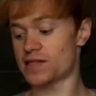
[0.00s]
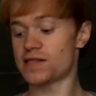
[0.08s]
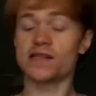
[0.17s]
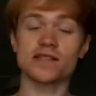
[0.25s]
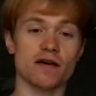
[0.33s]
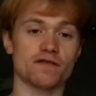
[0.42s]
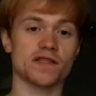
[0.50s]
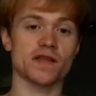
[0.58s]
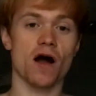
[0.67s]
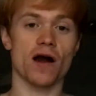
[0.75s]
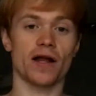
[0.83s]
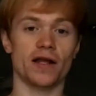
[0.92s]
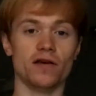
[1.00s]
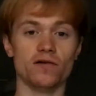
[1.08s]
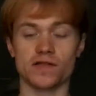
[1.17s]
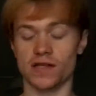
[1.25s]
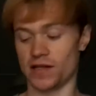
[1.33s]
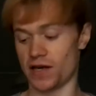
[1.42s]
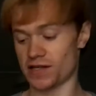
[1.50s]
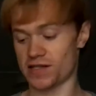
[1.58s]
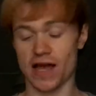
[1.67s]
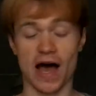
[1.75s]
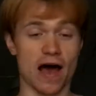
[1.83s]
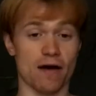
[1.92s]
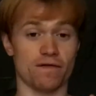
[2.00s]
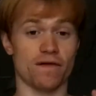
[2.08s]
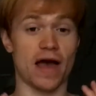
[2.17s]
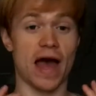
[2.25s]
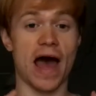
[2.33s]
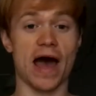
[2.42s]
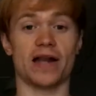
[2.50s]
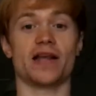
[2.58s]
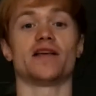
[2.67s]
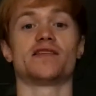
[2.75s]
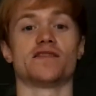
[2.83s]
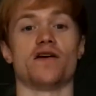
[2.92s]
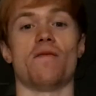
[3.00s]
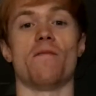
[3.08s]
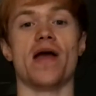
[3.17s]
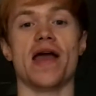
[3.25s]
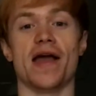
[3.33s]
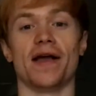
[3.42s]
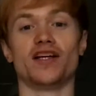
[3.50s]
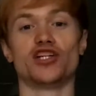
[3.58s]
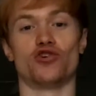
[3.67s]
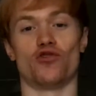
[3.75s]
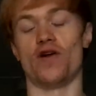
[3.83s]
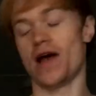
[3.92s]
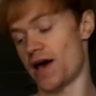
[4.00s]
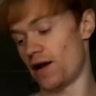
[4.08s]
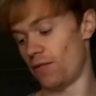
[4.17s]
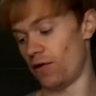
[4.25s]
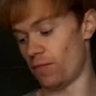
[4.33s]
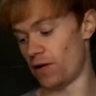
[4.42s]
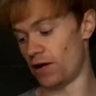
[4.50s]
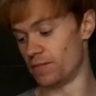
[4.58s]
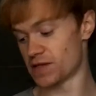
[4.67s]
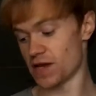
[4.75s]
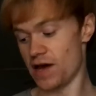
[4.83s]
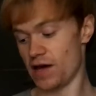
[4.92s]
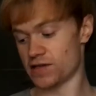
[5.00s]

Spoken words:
Since I've started using this, I've had some incredible pumps.